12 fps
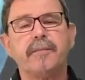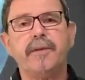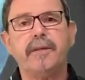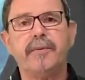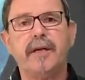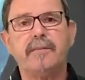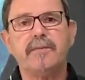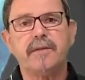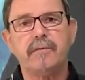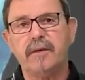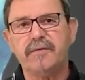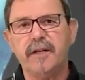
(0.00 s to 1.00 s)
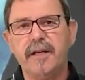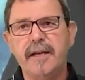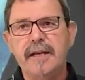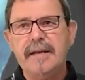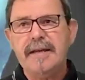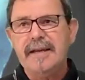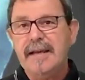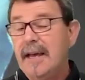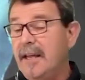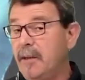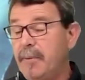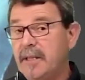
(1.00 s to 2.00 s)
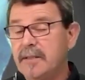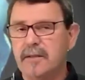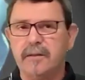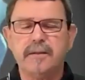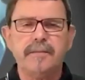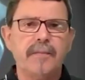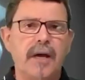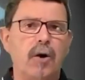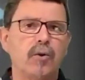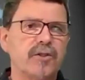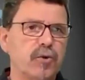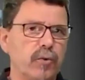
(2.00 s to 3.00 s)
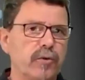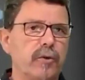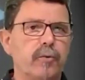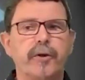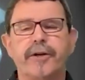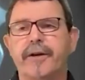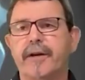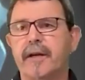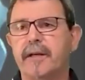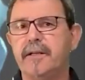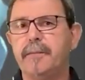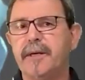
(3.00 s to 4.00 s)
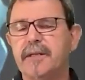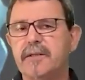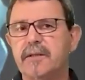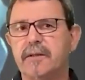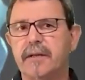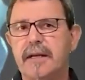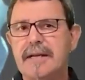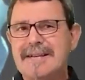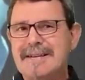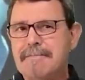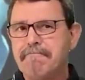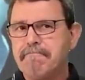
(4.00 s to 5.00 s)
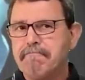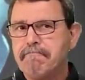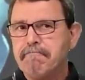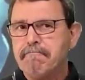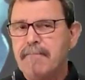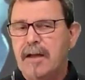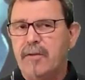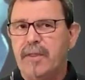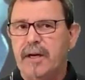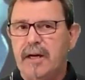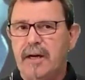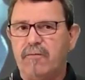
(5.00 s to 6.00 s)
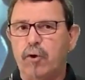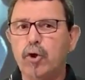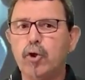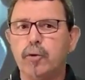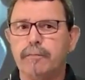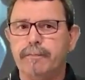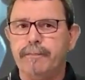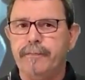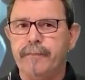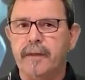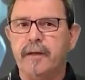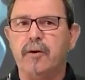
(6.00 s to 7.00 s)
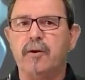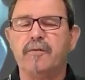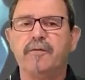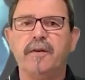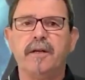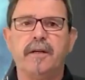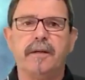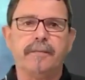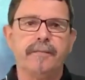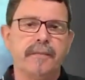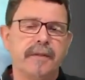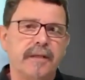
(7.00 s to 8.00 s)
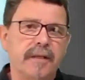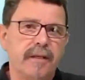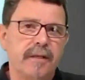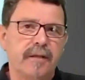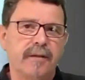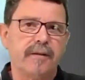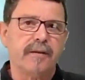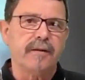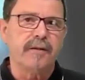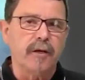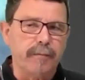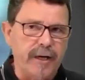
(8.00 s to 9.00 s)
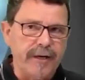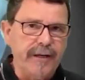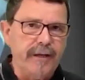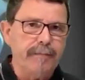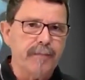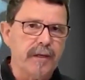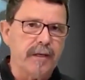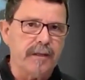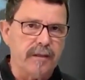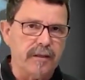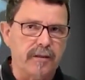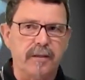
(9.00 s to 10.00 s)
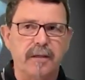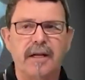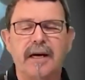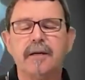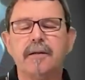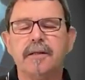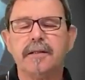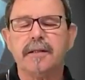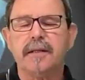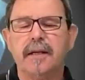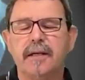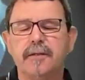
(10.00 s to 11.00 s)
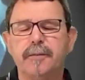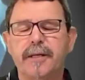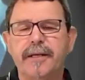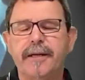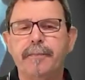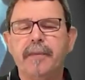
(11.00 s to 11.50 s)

ppms roughly. It depends on how strong you're working. It depends on the volume of your body, the lungs body,